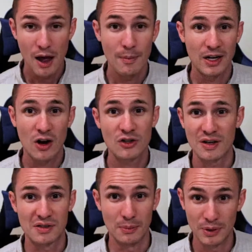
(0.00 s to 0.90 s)
my car
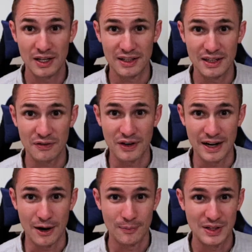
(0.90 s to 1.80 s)
drive's completely different
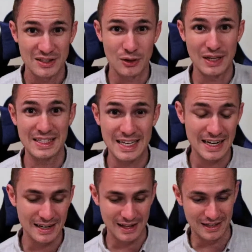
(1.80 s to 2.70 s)
now. So let's get
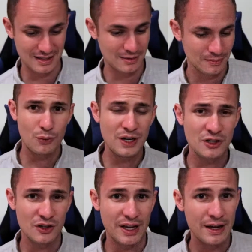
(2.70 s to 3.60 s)
into this.
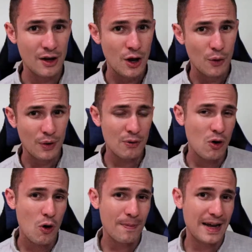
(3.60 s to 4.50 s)
Originally, we were
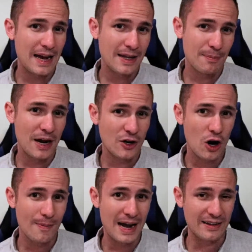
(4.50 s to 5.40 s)
hoping I'd get my
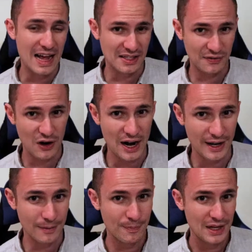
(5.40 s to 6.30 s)
car back last
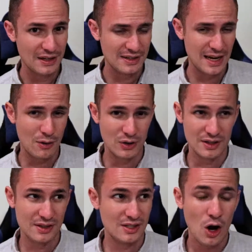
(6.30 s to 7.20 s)
Friday. So that
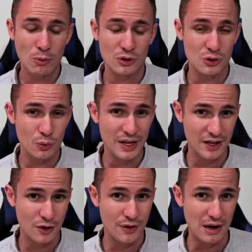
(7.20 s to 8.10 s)
was almost a week
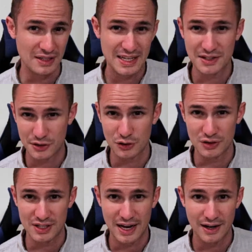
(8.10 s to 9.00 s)
ago now. Today's
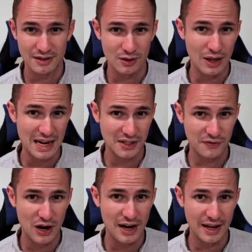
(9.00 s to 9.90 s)
Thursday, so last
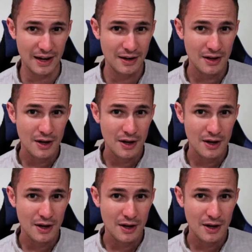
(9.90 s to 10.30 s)
Friday.